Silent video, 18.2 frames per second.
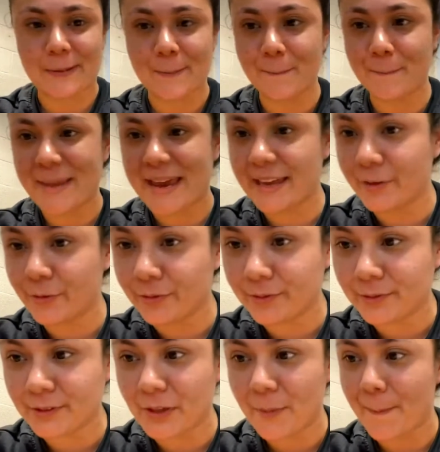
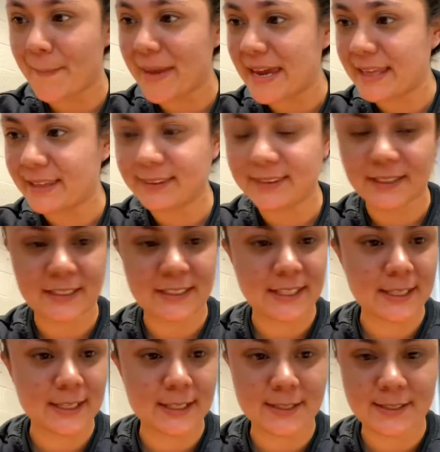Men, the
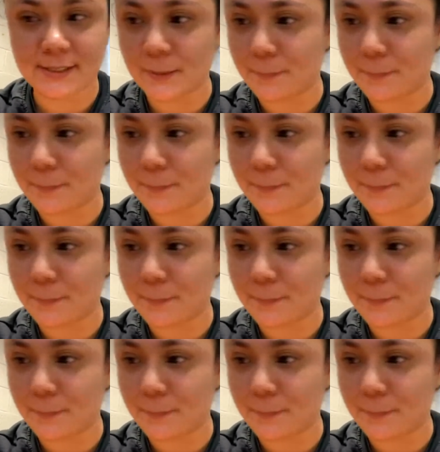kids,